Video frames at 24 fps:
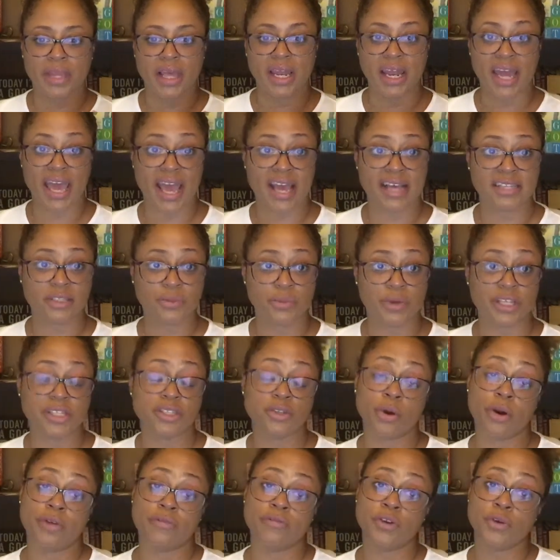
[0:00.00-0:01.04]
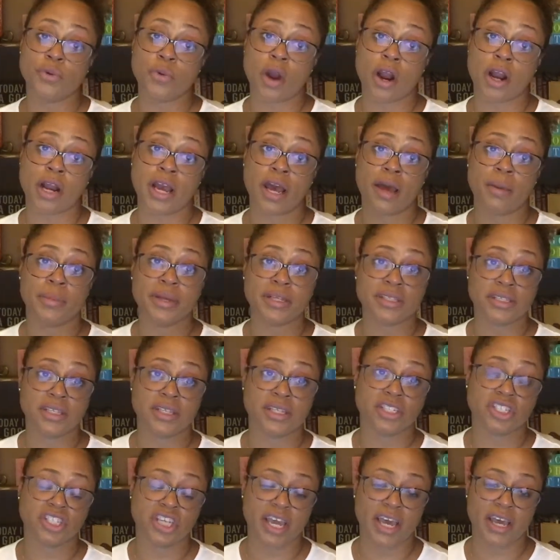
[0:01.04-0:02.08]
last week. So if you are coming to
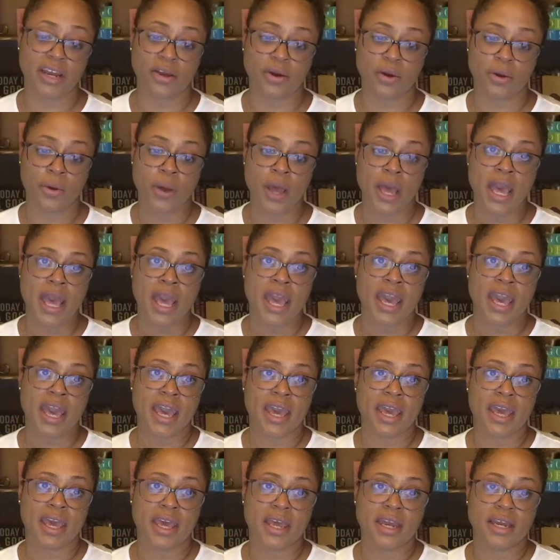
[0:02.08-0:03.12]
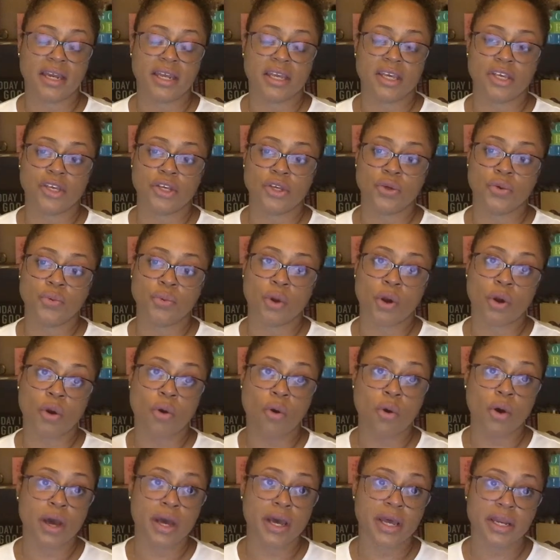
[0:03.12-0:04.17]
the channel and you were
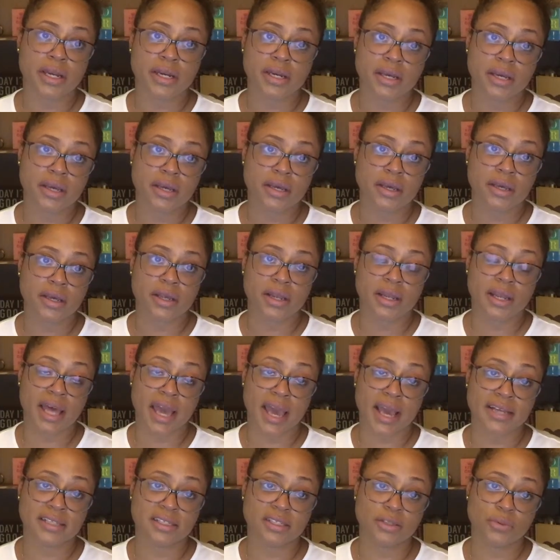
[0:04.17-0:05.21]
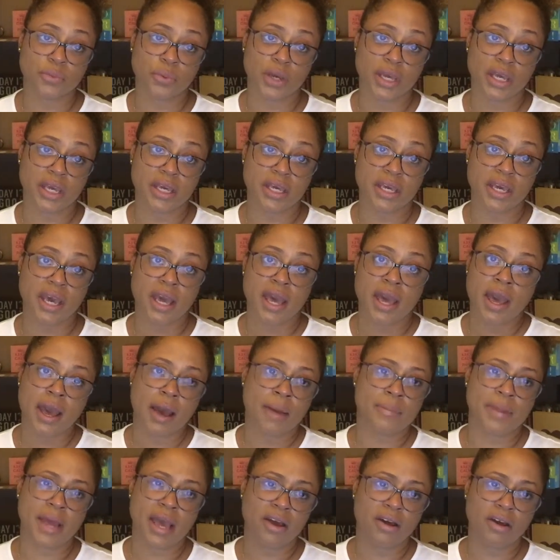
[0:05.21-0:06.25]
on last week,
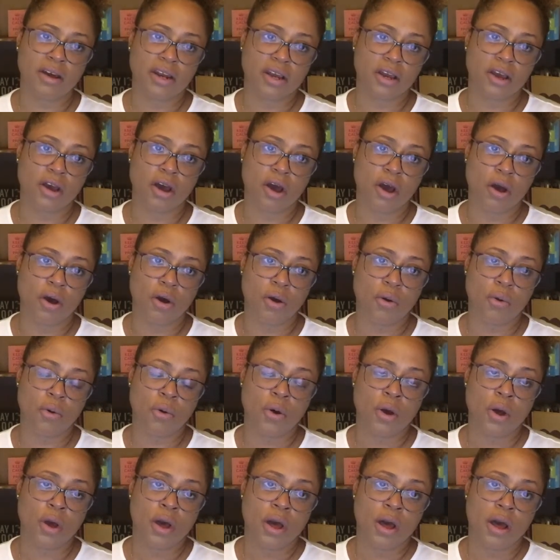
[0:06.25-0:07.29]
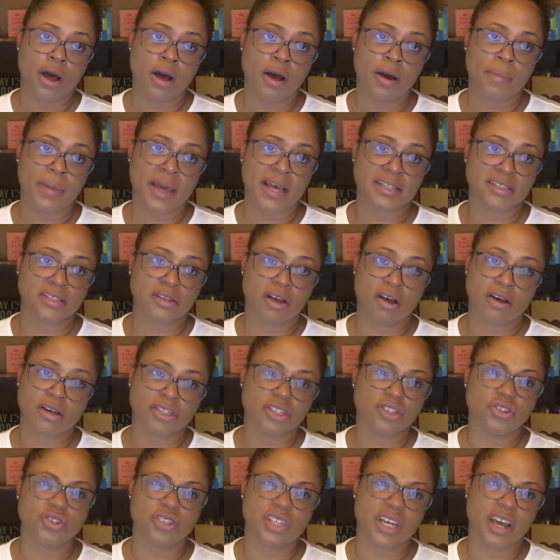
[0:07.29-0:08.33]
I'm not going to go as long
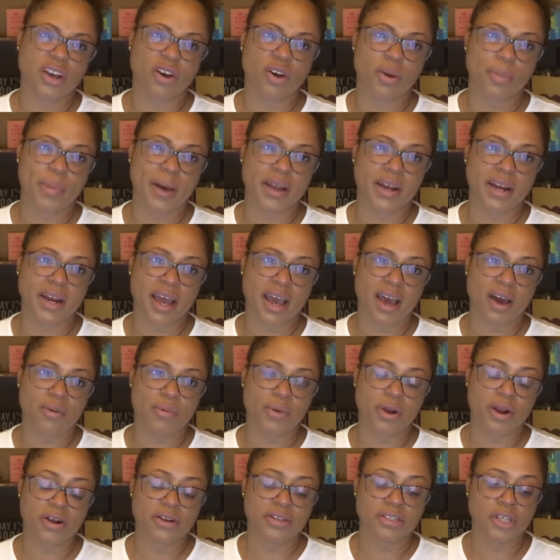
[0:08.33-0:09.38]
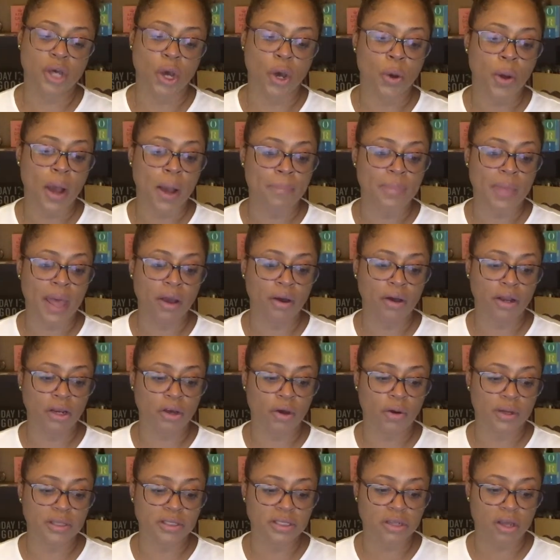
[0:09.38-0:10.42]
because usually I go about an hour. So I'm not going to
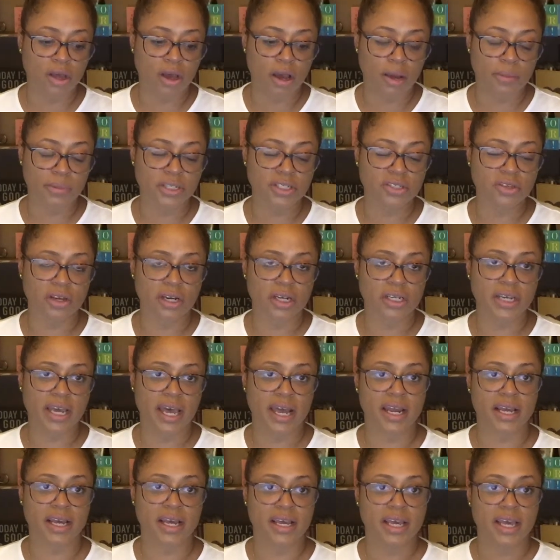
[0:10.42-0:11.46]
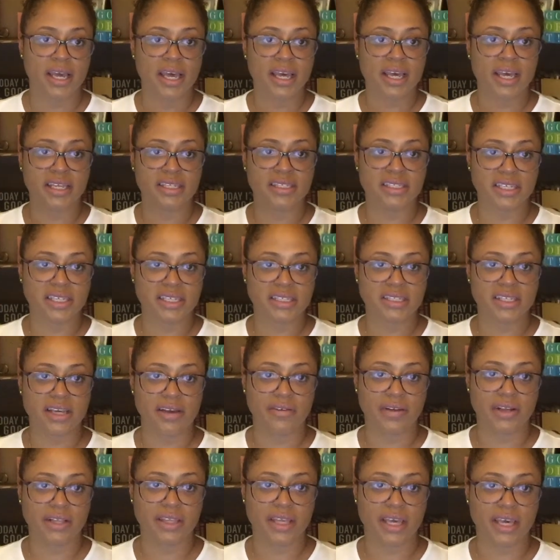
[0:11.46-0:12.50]
go as long. I'm just going to kind of condense
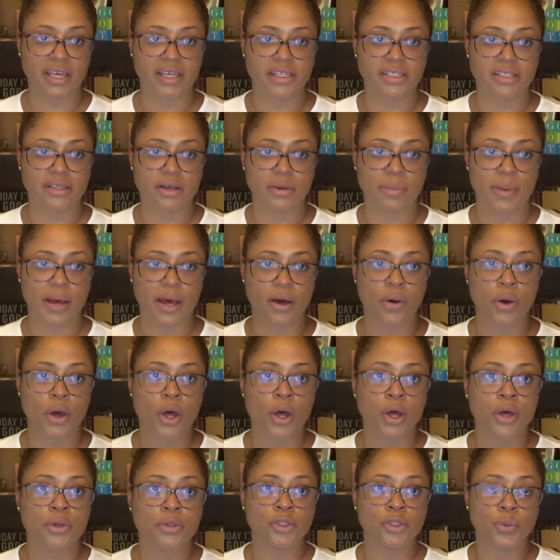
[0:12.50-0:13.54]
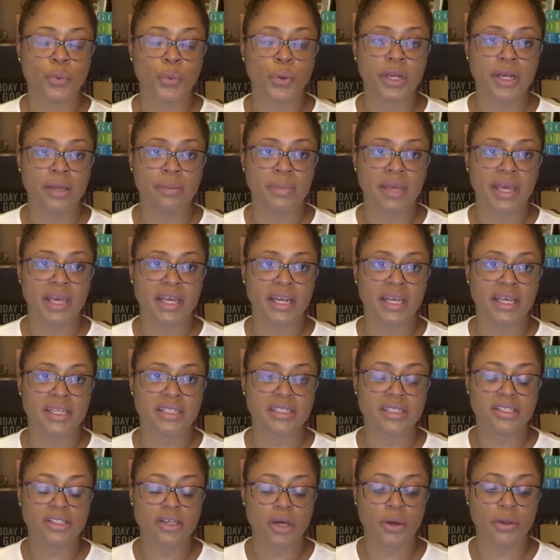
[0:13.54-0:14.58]
everything into about 20
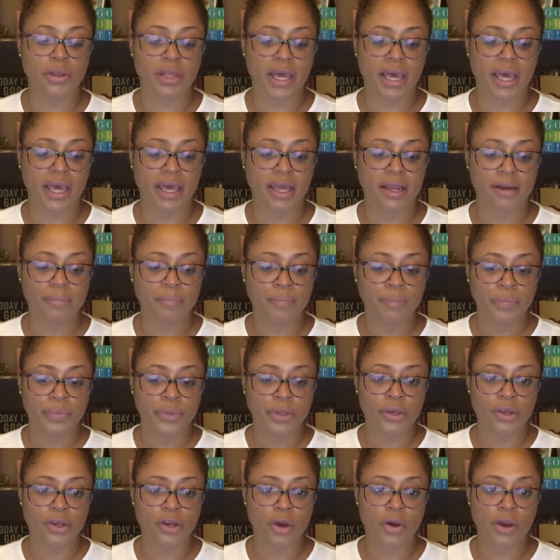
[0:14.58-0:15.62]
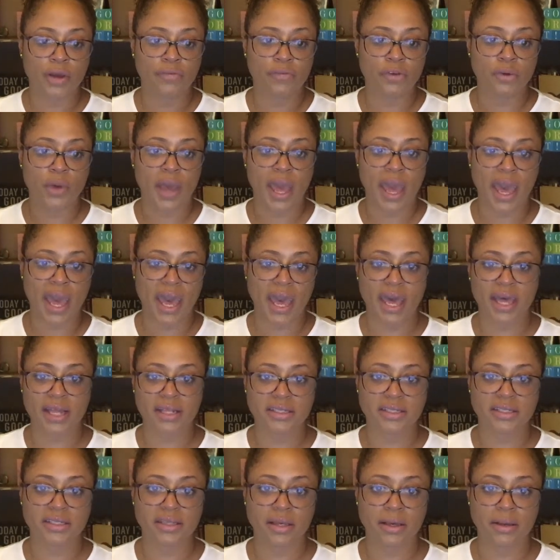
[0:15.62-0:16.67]
minutes so that, if you
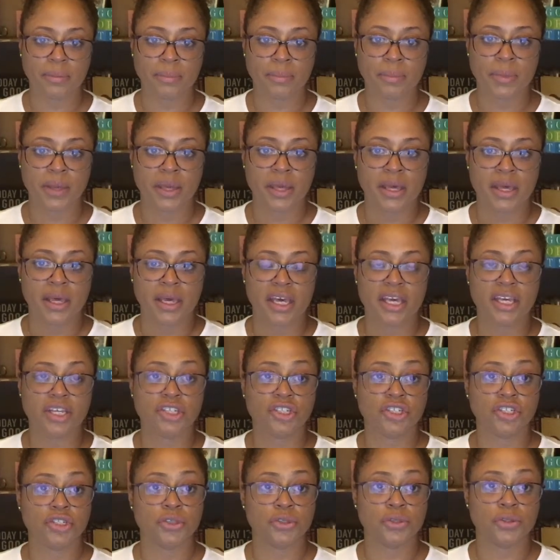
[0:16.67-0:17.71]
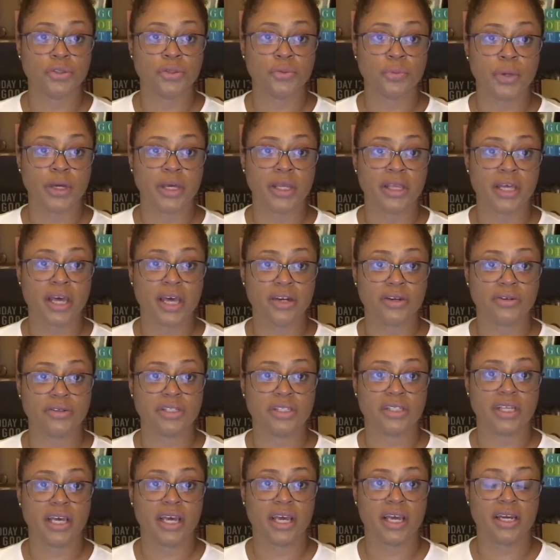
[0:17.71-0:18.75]
had some issues with
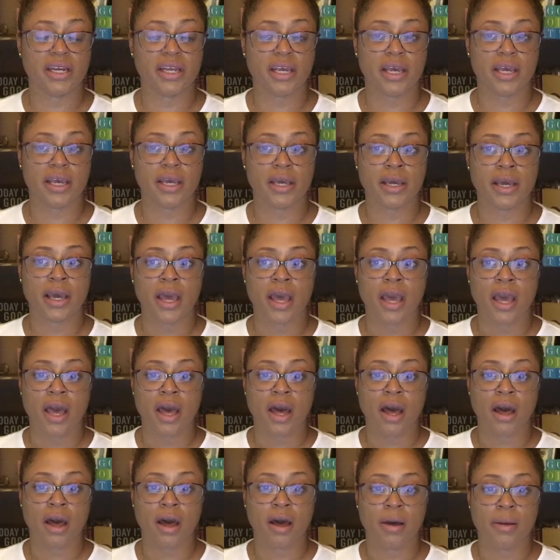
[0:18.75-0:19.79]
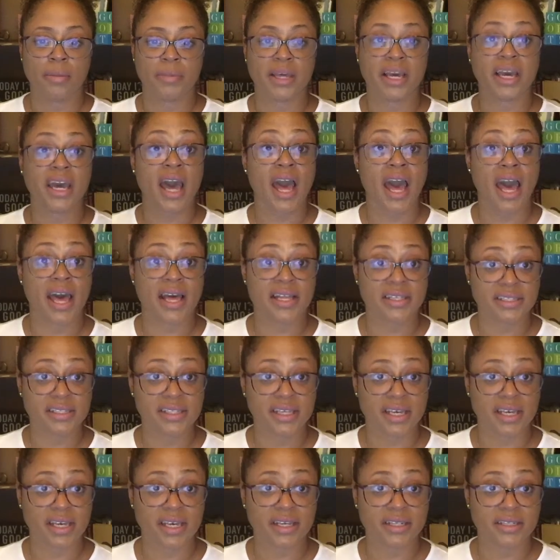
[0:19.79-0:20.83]
understanding the
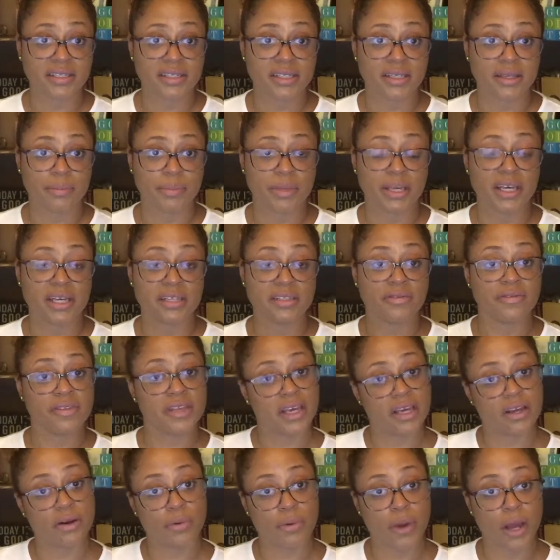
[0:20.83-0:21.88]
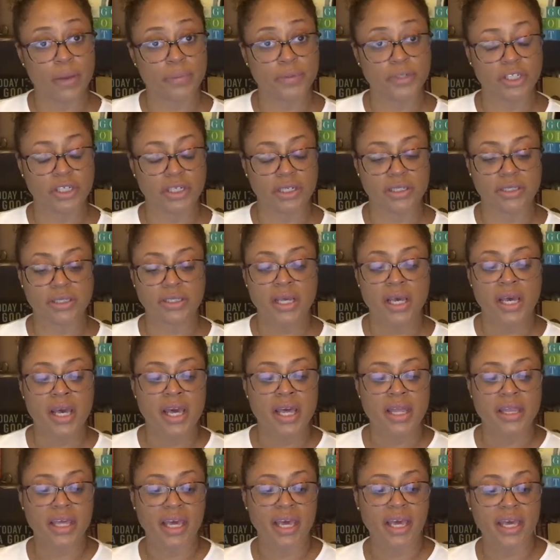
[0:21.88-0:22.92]
content because of the interruptions,
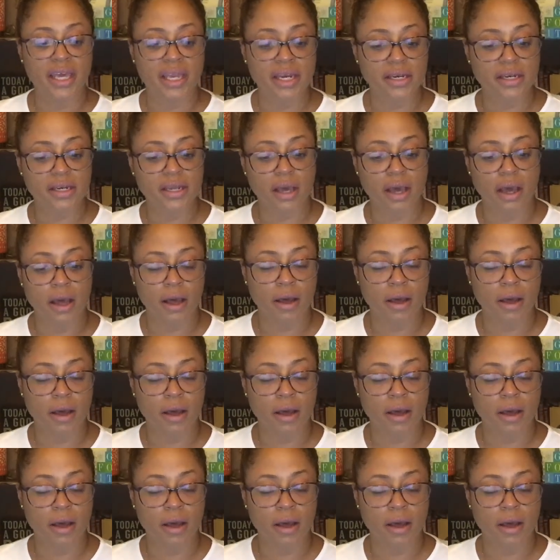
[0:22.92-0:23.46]
then,